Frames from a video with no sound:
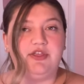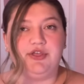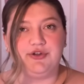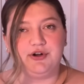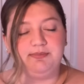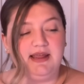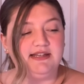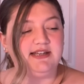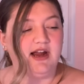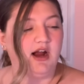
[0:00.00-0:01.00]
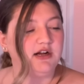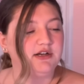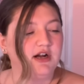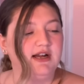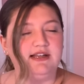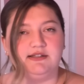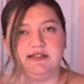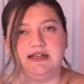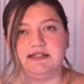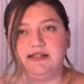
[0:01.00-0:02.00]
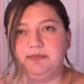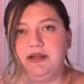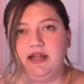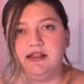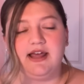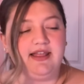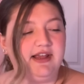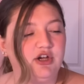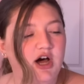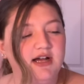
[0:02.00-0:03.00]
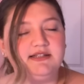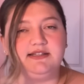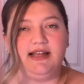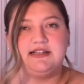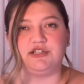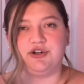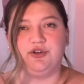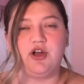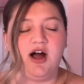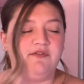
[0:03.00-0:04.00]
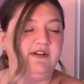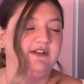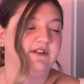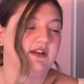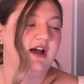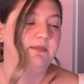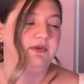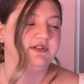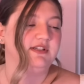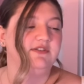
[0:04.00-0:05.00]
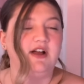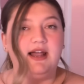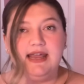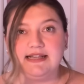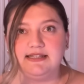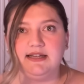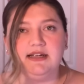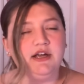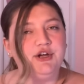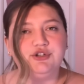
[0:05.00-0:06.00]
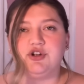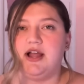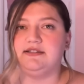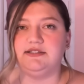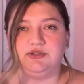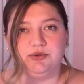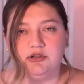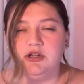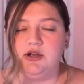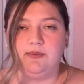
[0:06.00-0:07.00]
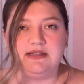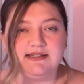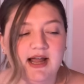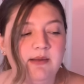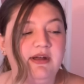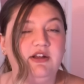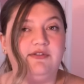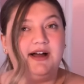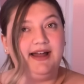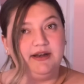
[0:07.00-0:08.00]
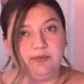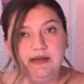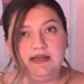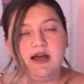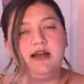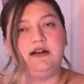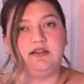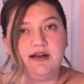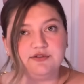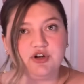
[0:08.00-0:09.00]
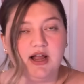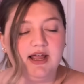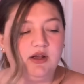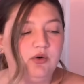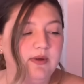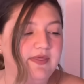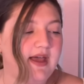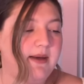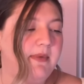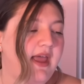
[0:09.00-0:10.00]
the third place character is a sibling that like causes external conflict for the couple. So you've got Antony trying to duel with Simon, you've got Edwina in a love triangle with them,